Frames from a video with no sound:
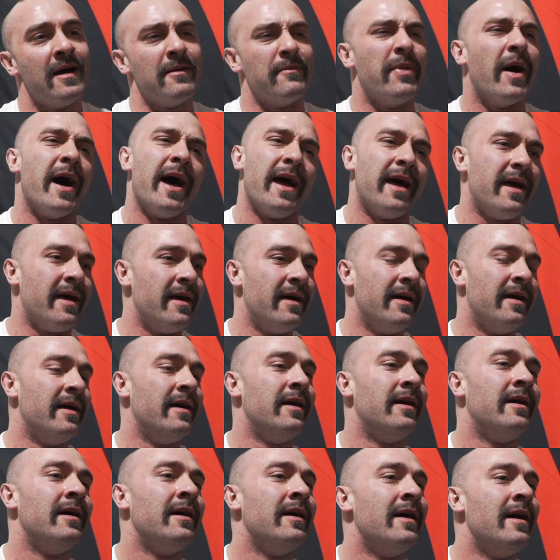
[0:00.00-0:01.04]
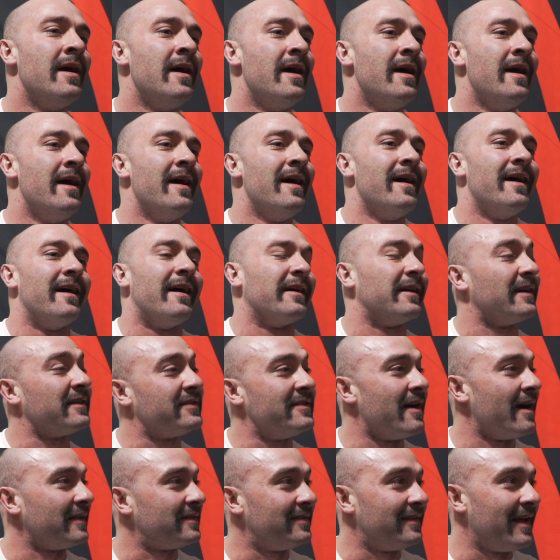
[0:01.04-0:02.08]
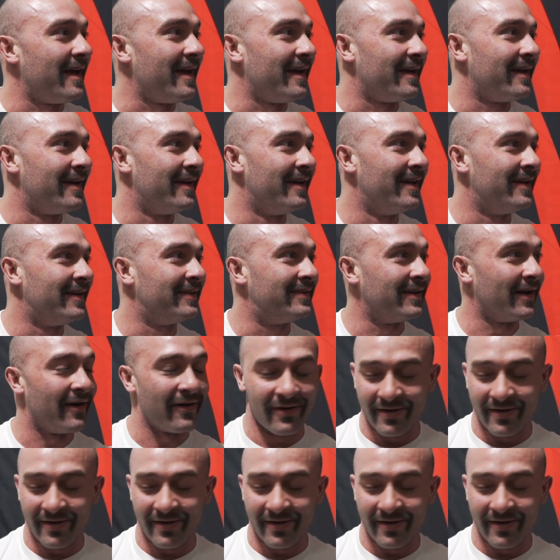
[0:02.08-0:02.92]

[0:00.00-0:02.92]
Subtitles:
But I guess not today. So,